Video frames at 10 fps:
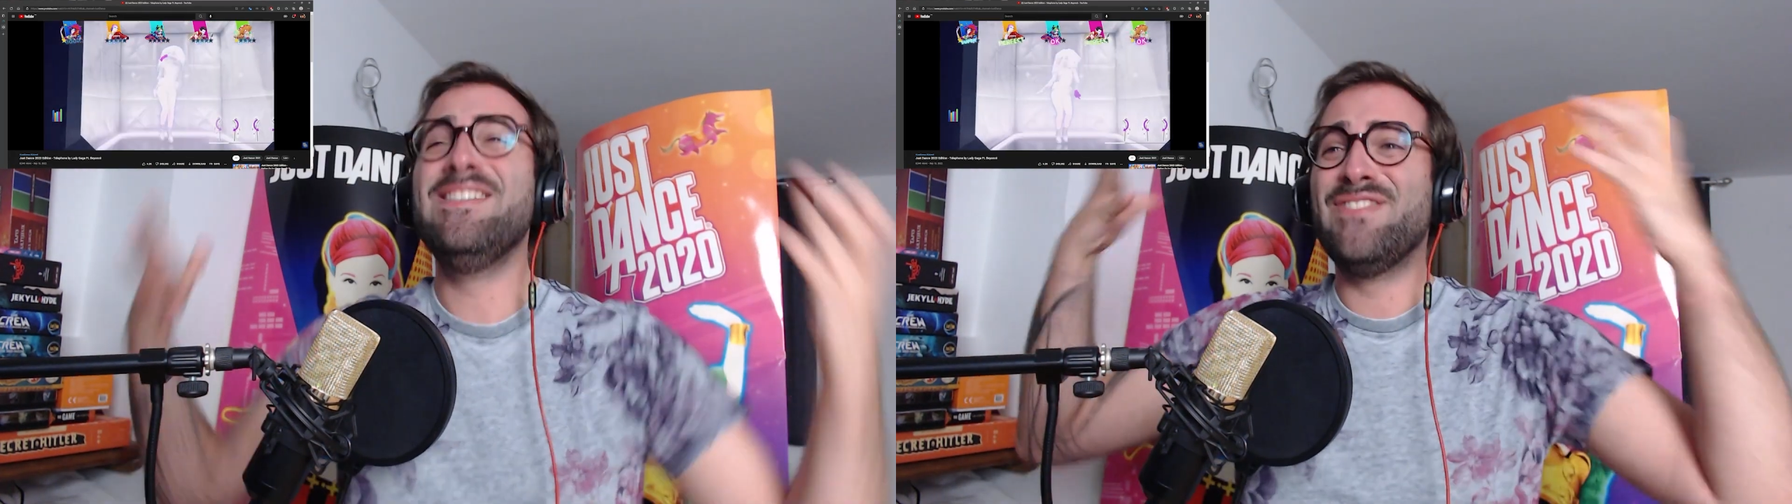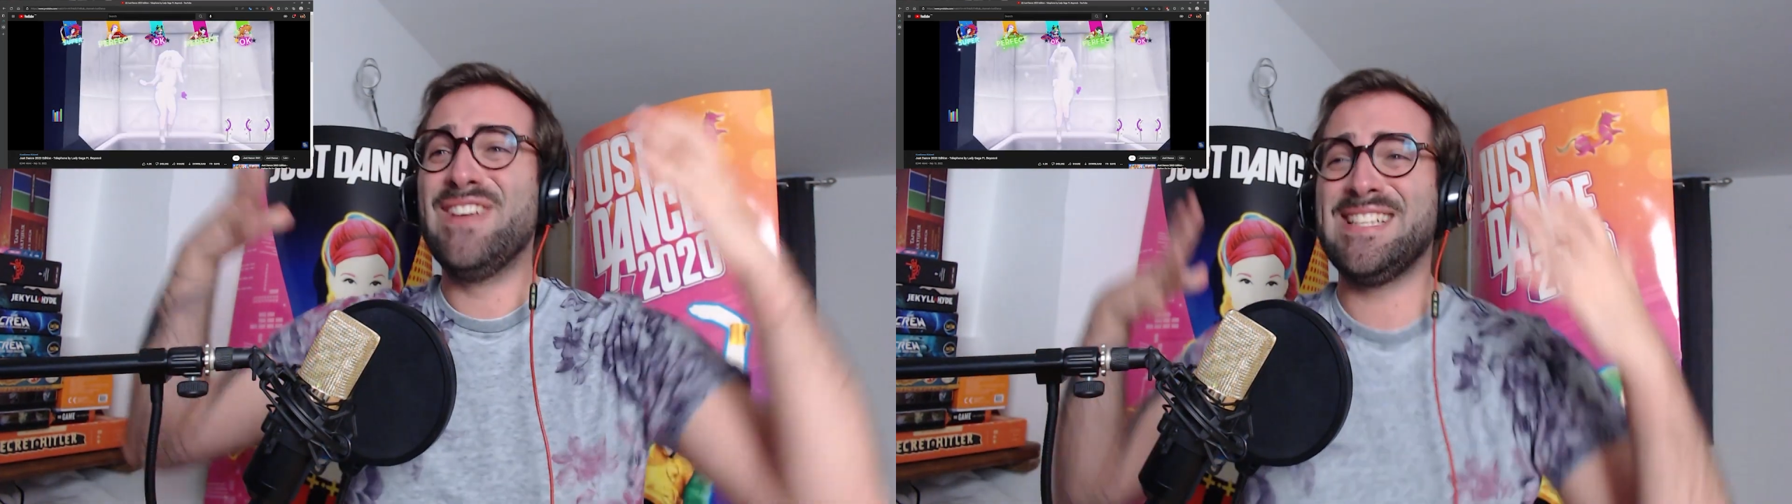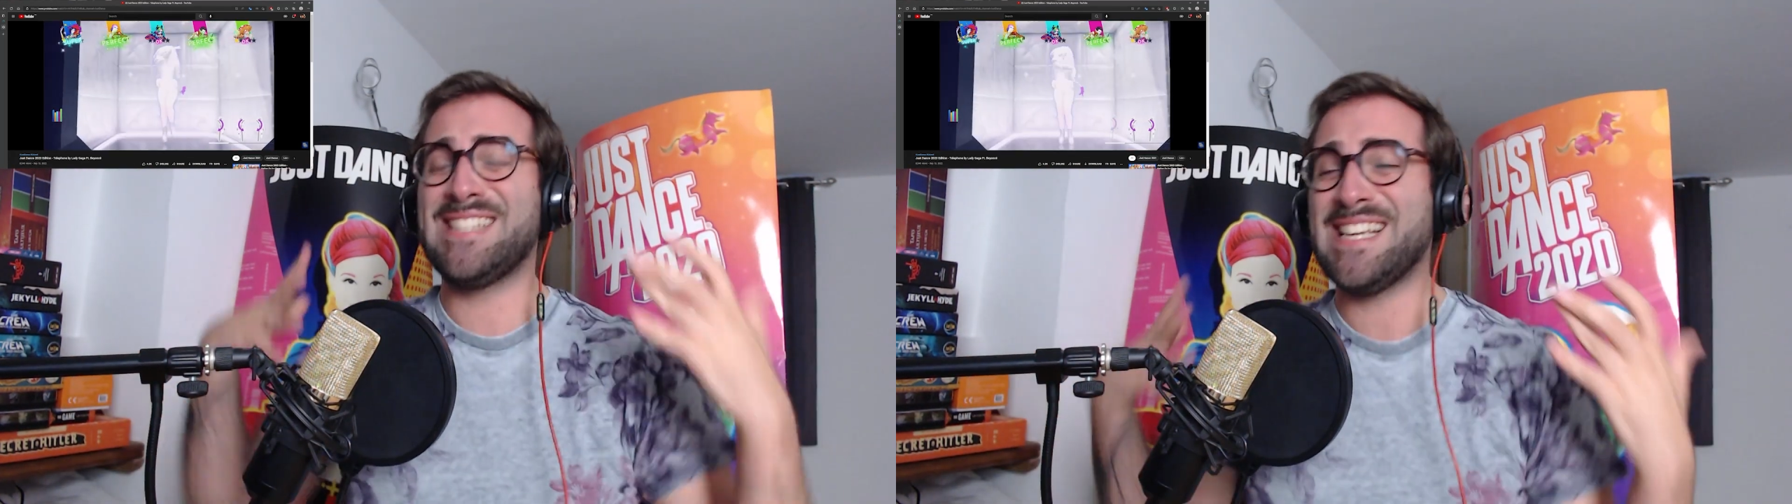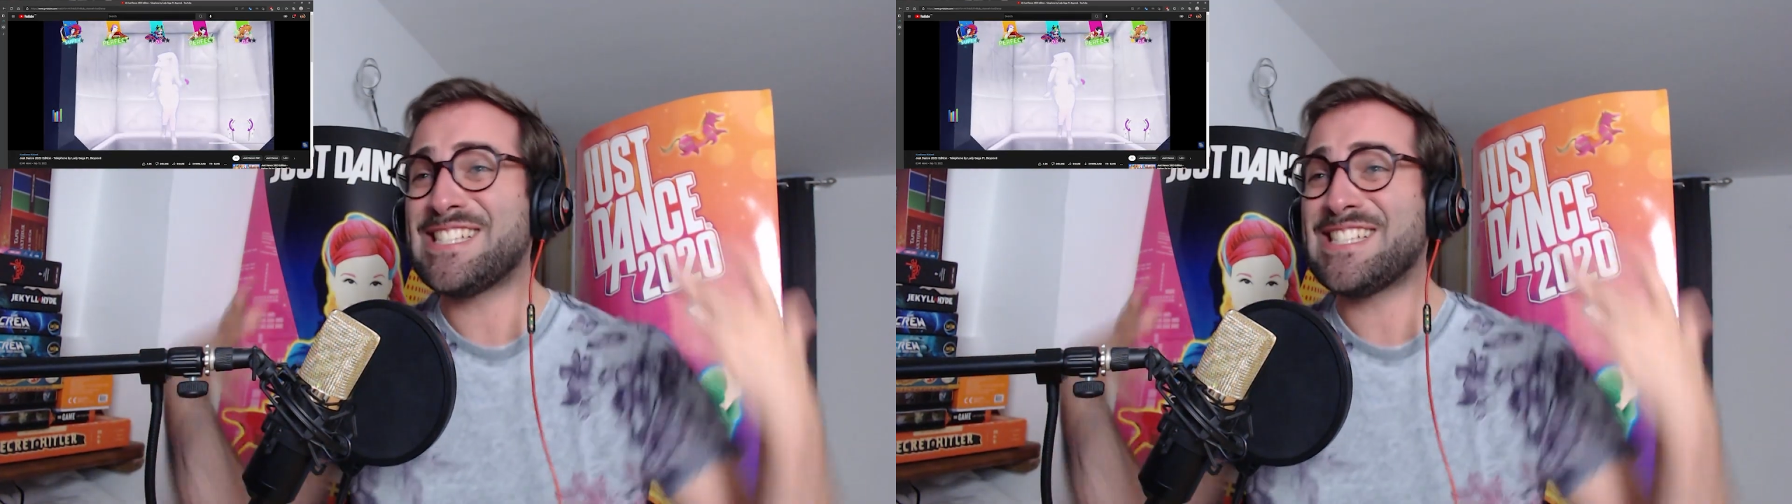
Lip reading: This is